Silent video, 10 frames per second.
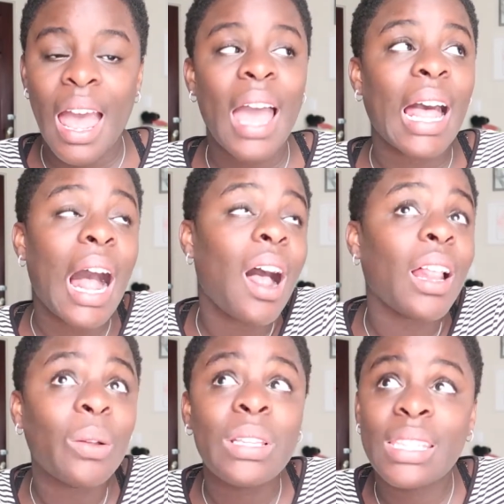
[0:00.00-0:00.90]
all
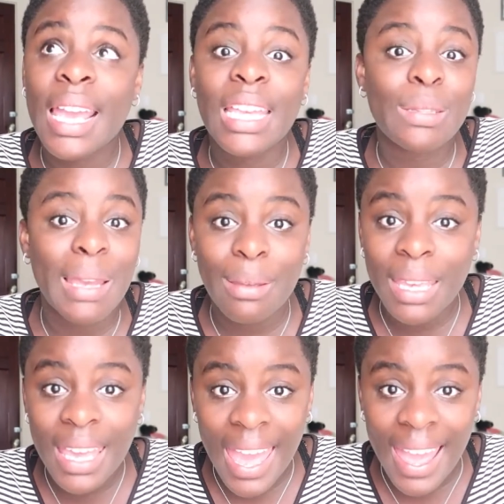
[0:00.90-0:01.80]
I will say is
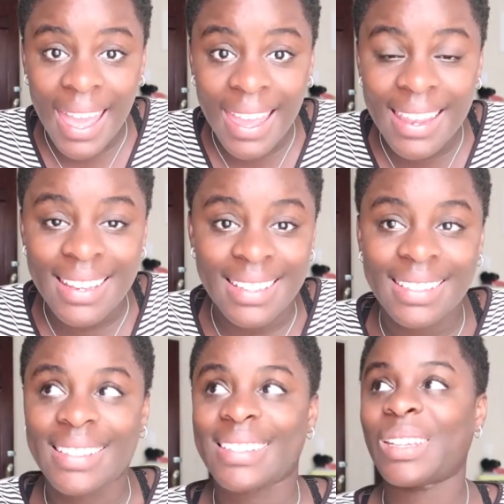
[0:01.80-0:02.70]
baby
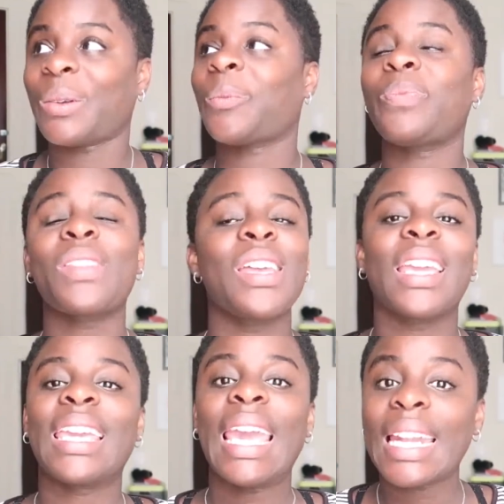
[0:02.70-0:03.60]
K
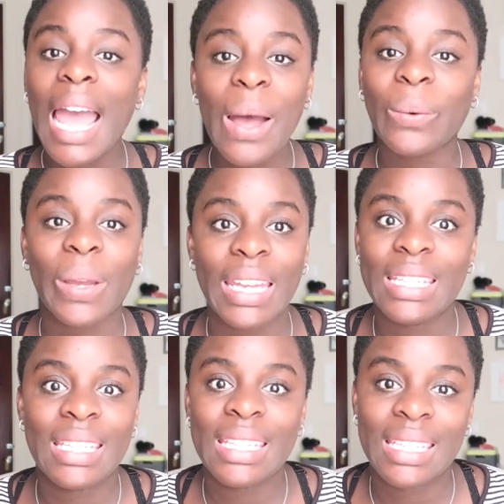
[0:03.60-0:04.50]
cannot
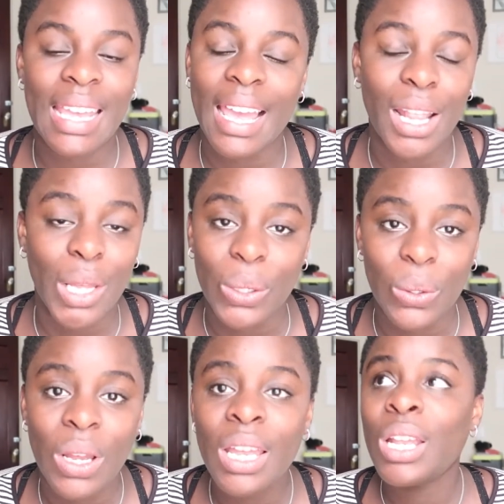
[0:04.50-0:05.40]
wait to say hello